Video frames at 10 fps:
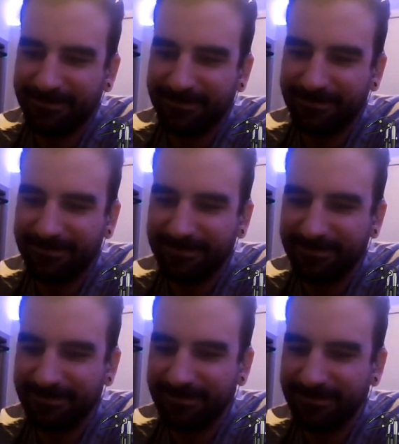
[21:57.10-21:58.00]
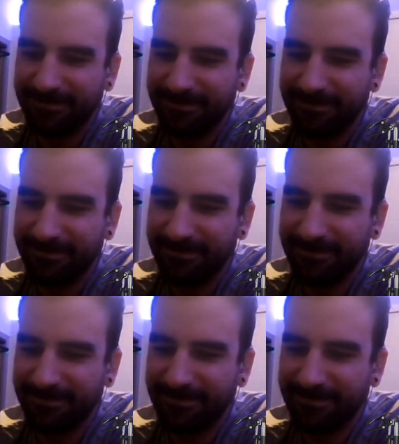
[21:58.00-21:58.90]

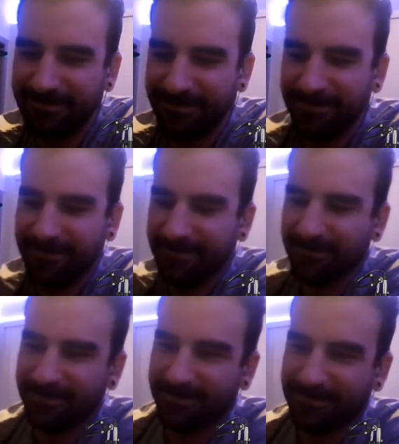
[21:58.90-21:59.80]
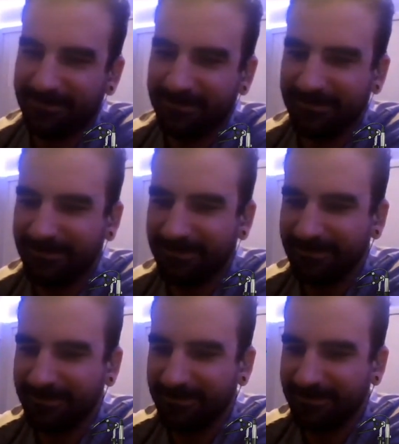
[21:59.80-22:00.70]

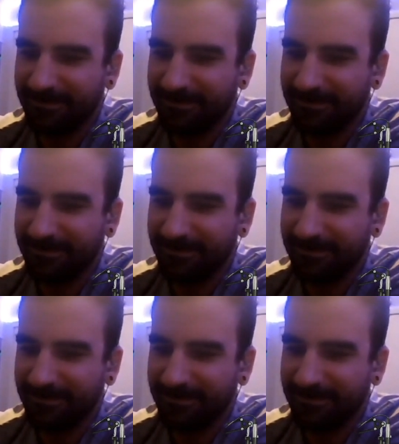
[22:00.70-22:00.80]
The person shown says nothing.